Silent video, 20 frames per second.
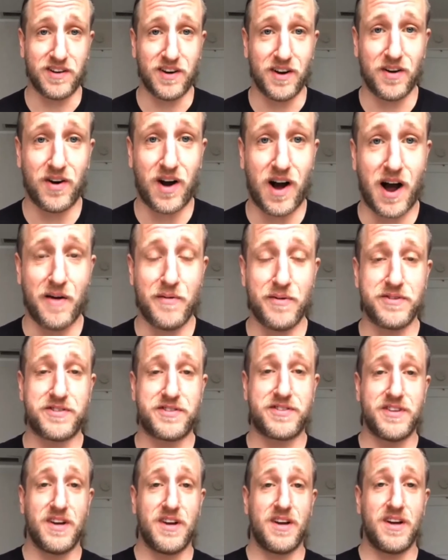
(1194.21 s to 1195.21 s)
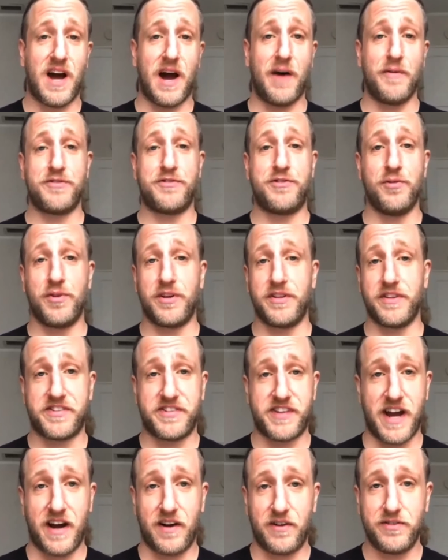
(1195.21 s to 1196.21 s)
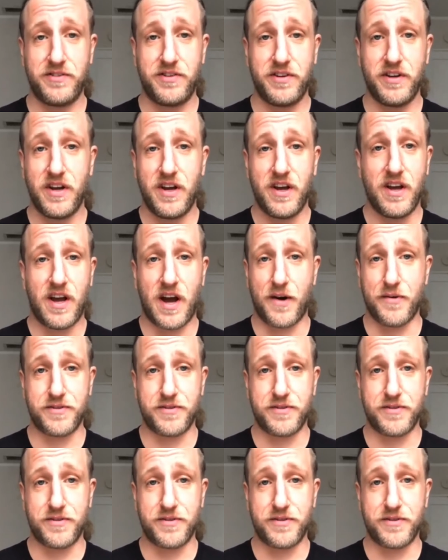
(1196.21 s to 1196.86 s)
I was doing the sound. I